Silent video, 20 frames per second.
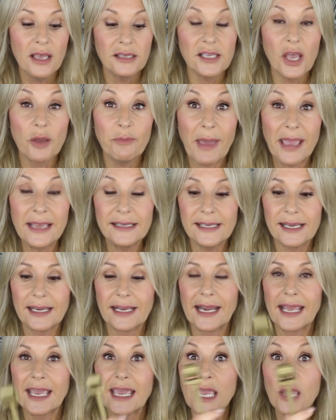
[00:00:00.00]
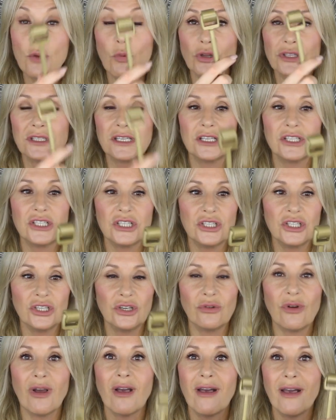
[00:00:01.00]
So basically, he wanted
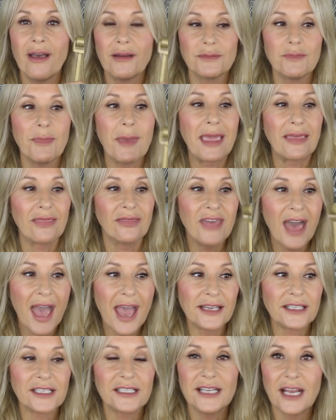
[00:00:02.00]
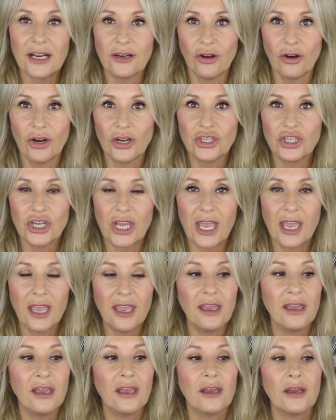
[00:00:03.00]
to make that
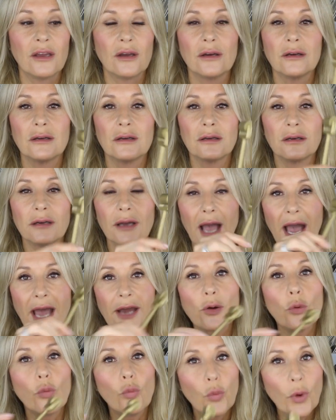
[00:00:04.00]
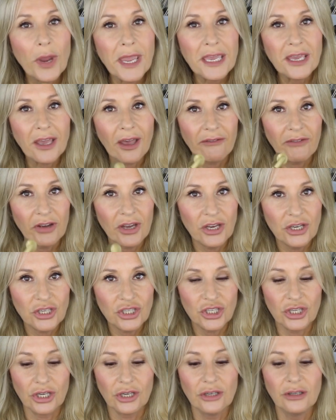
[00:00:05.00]
technology, add a weaker
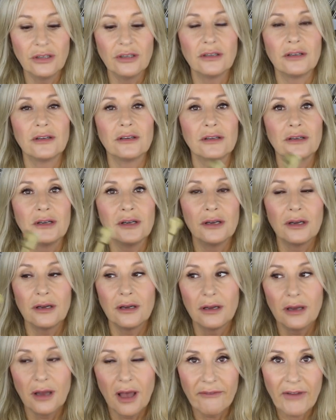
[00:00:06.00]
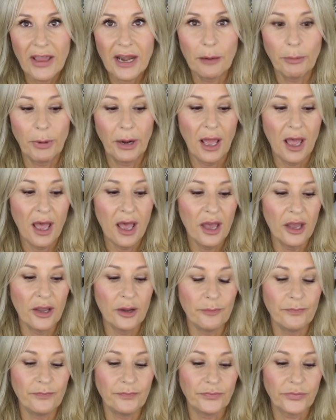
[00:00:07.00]
version available at
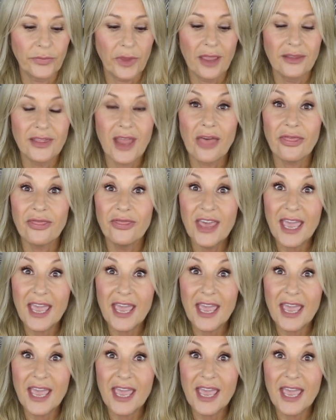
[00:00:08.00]
home. Now